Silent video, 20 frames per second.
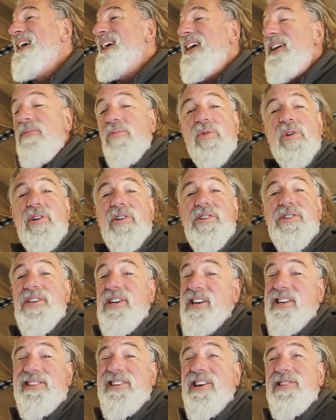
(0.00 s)
it works.
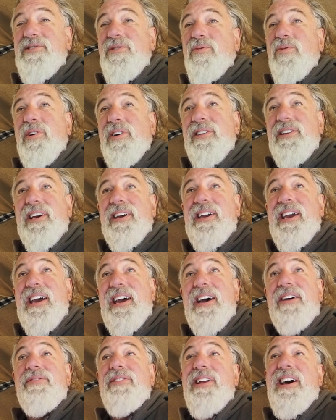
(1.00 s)
It doesn't work like you
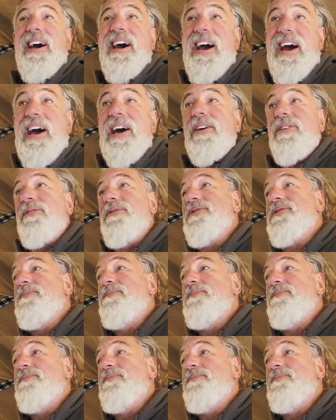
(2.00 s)
have in a house,